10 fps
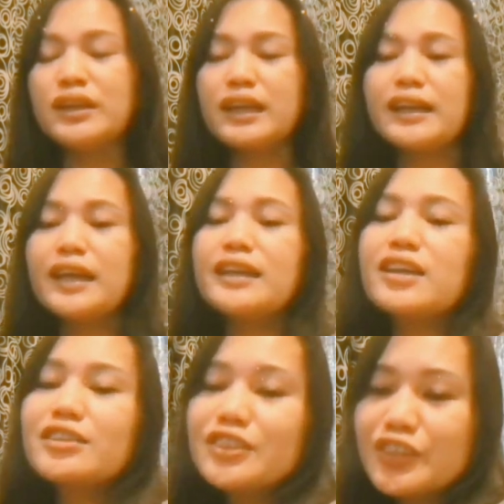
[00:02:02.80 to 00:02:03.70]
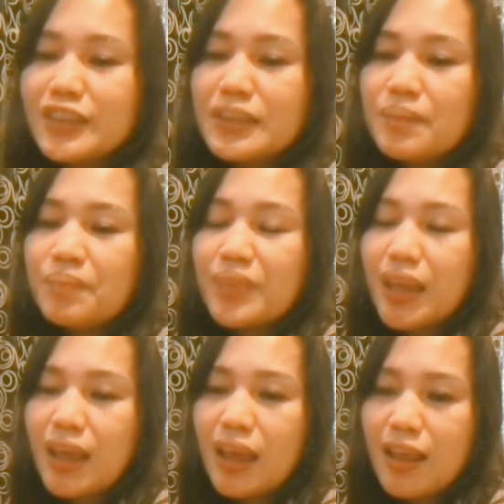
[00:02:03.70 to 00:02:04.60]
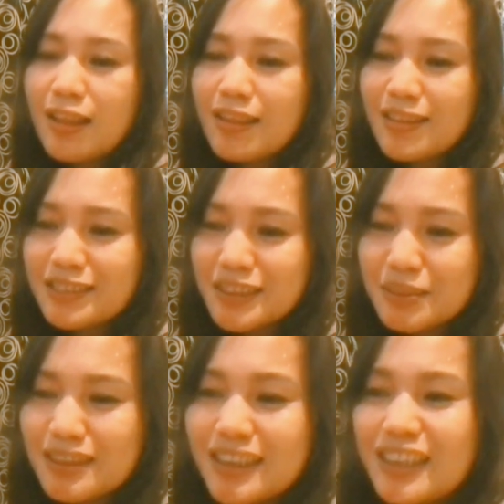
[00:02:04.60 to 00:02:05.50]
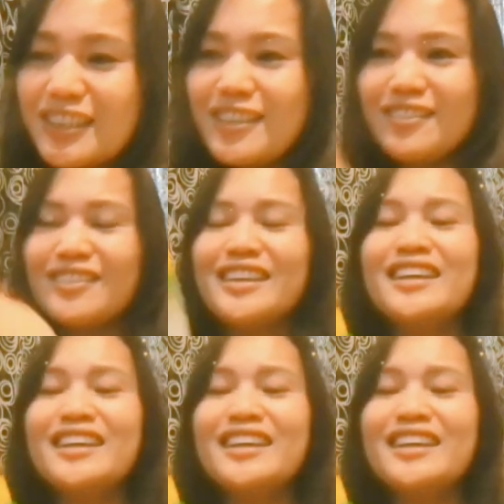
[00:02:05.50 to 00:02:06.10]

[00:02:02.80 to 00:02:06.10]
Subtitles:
in any country there is a mosquito,